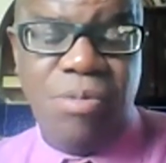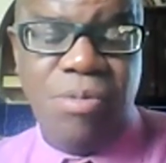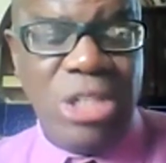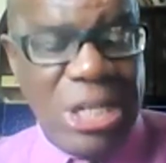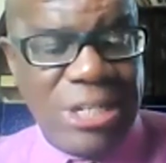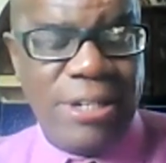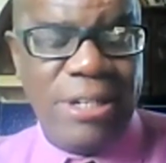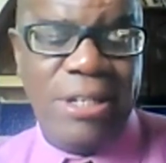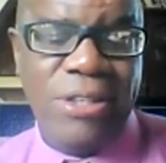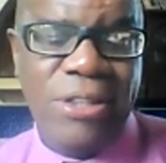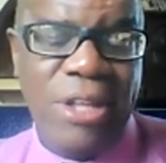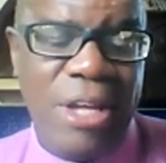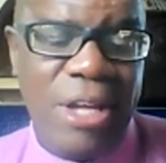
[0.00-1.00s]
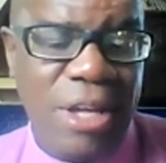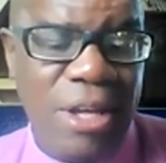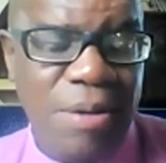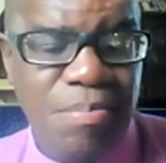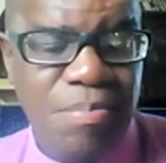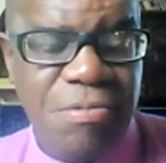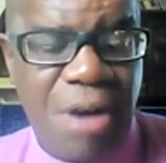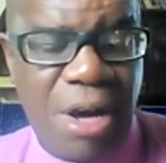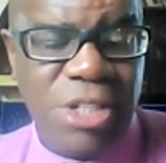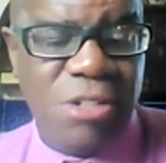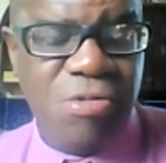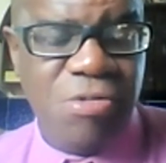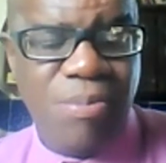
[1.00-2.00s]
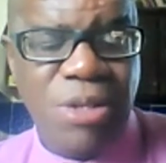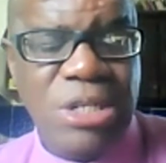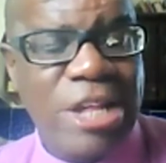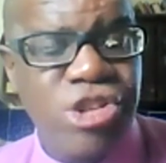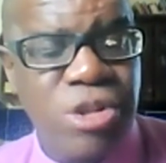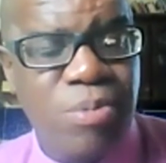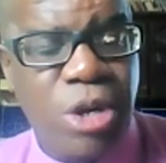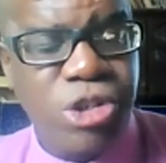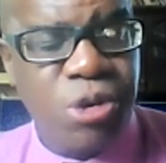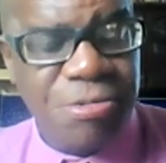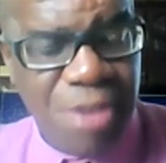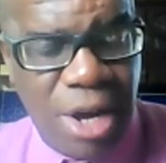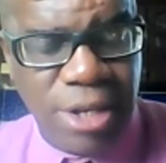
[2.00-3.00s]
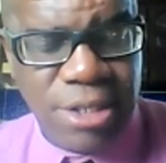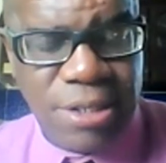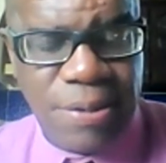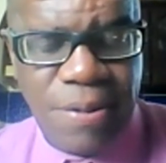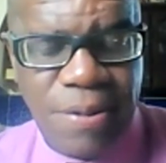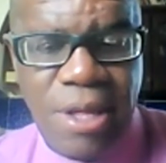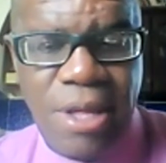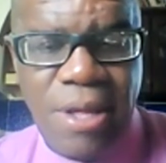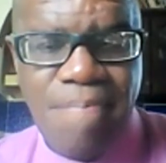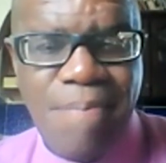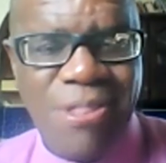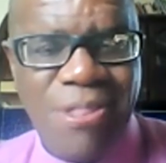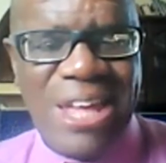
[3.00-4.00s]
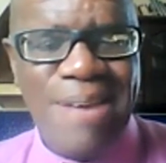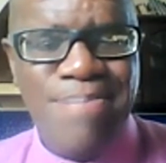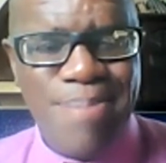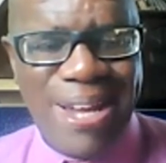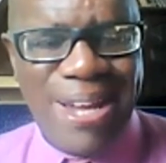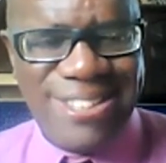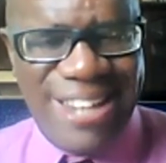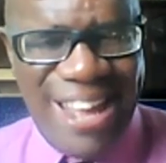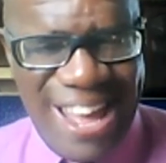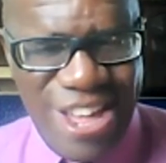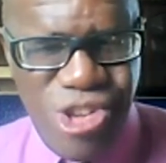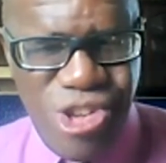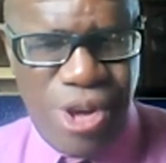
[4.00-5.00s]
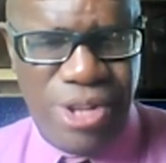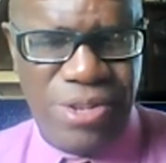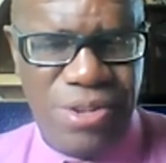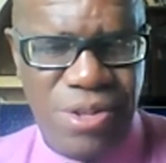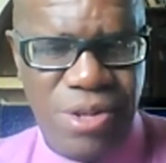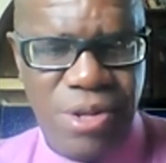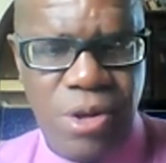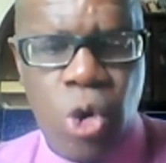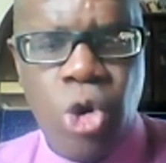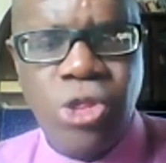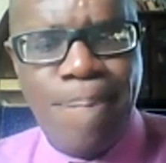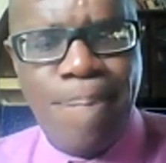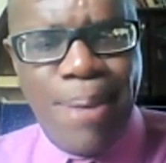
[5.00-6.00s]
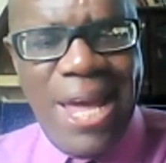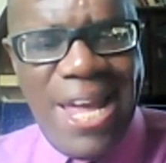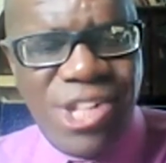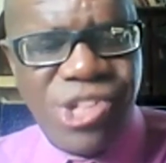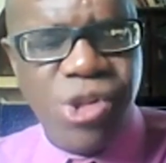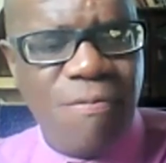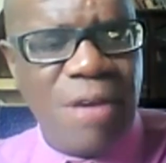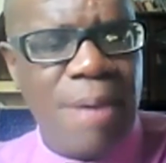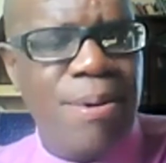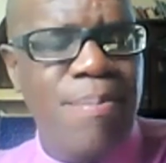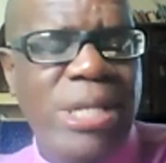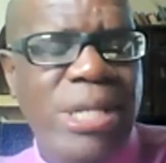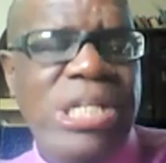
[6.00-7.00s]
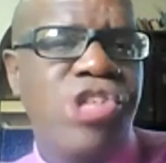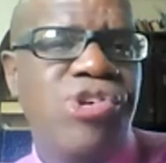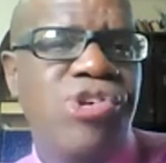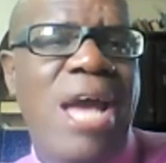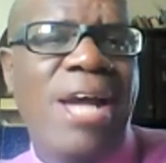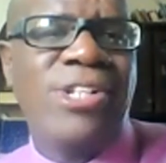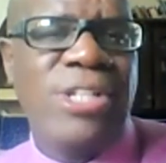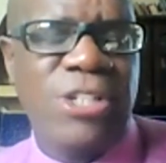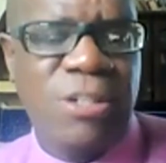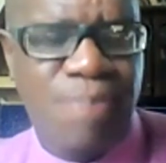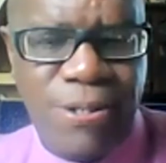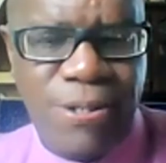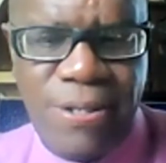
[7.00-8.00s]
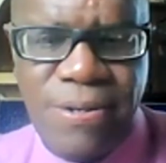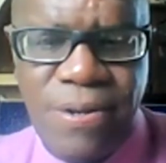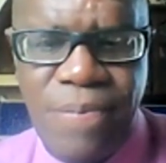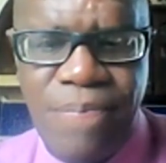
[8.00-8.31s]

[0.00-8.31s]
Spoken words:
needed the funds from the National Monetary Fund. But the implementation or the pace of implementation, as he has put it,